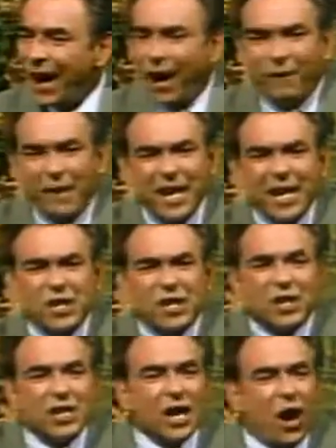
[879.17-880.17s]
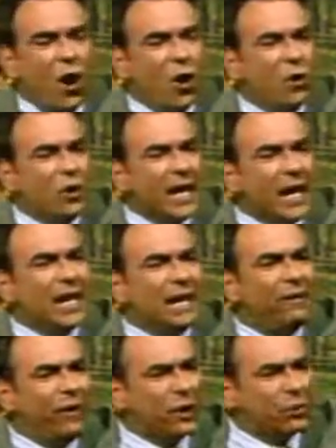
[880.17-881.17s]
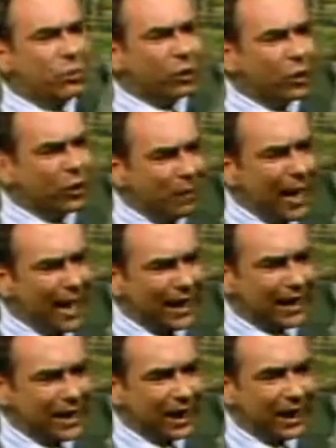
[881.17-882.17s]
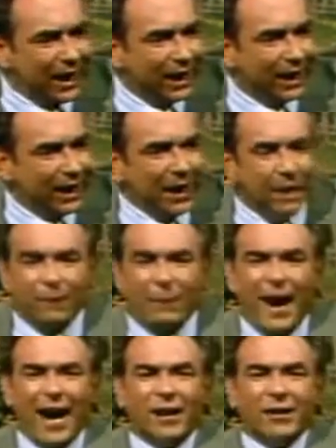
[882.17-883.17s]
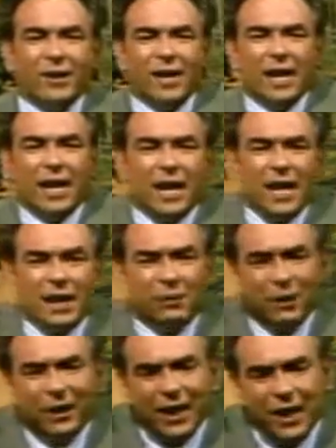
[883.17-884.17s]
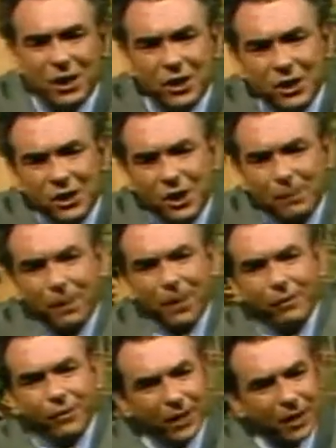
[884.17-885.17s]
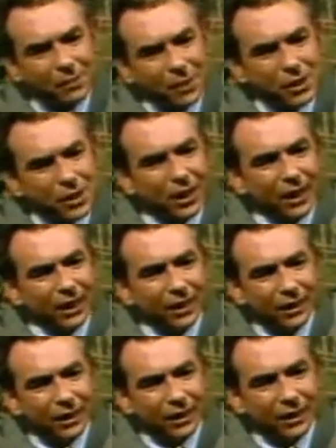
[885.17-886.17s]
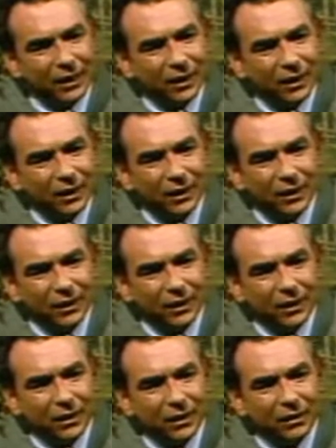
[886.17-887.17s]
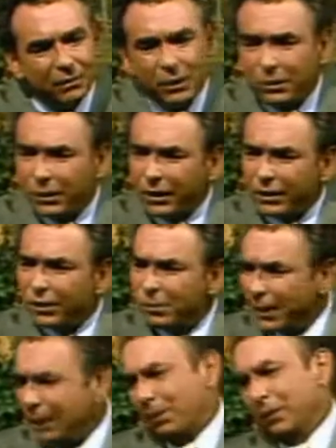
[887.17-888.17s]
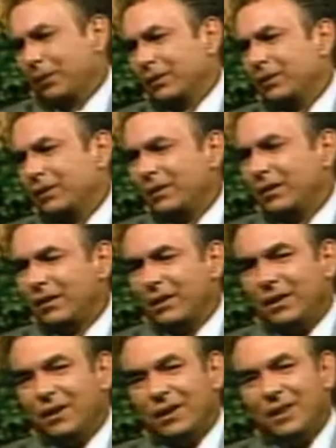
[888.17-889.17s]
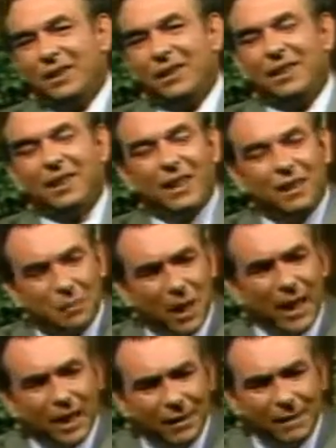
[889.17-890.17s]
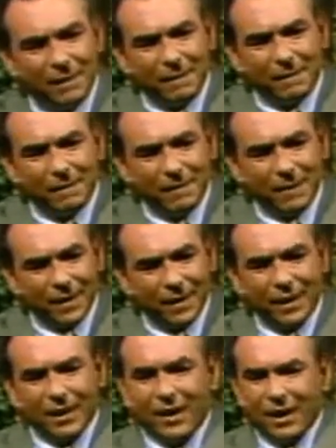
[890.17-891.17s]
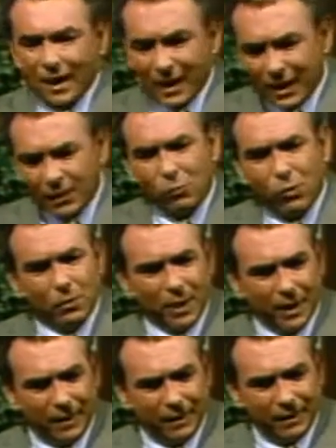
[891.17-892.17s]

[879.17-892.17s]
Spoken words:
of each own individual humanity found in a relationship of intimacy between two people, a man and a woman.